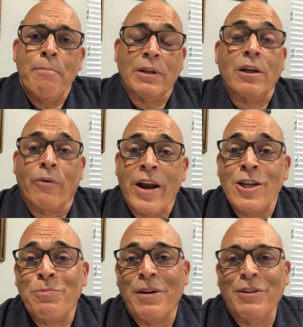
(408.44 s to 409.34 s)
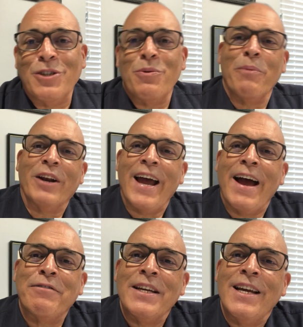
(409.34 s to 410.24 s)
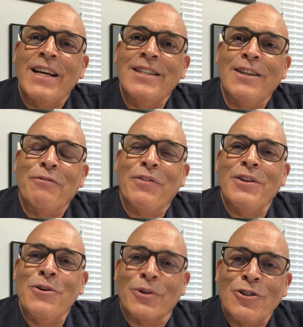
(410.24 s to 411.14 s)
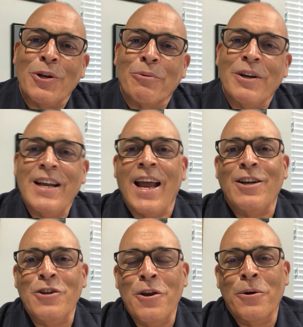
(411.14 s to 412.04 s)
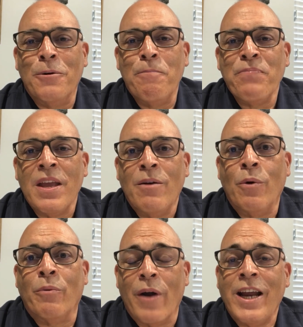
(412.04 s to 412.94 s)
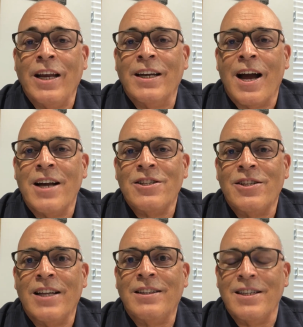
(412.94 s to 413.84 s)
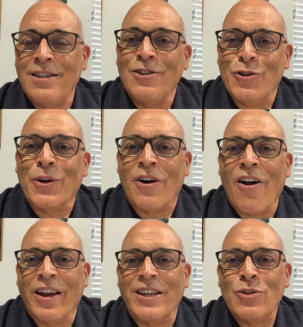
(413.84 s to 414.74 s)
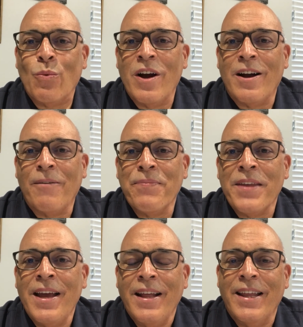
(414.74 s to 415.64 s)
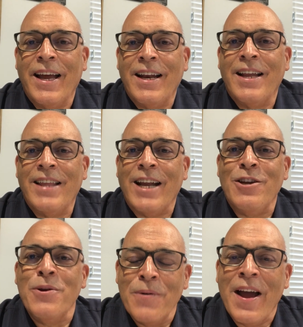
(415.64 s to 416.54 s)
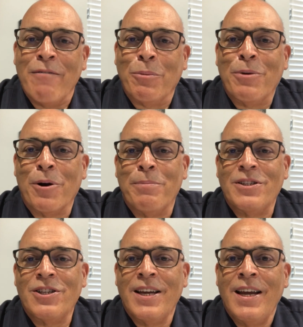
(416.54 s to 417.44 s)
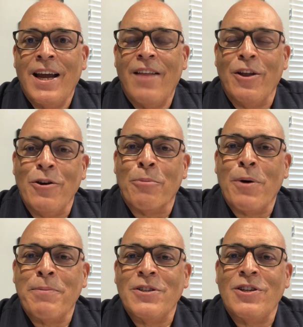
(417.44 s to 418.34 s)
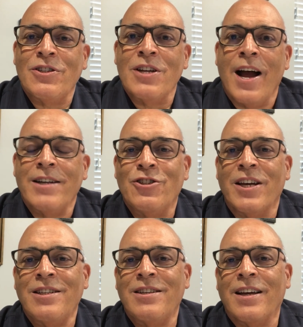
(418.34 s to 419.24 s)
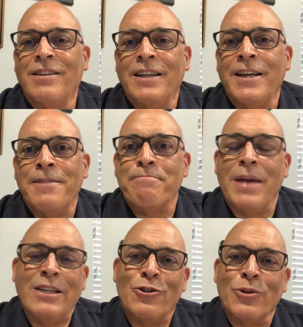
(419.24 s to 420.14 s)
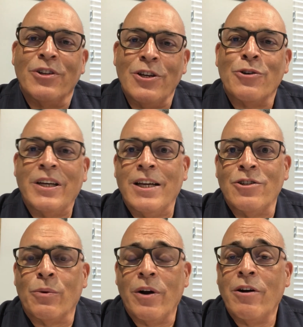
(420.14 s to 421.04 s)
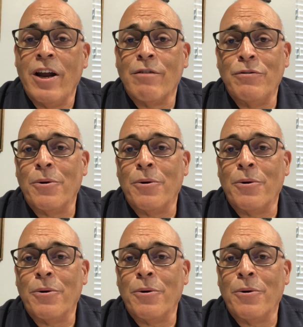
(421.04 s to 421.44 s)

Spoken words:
But the greatest privilege we would have is if your children and you would recognize that this is your calling as well, that you have a purpose, and that your purpose is not just to make sure that your kids are well cared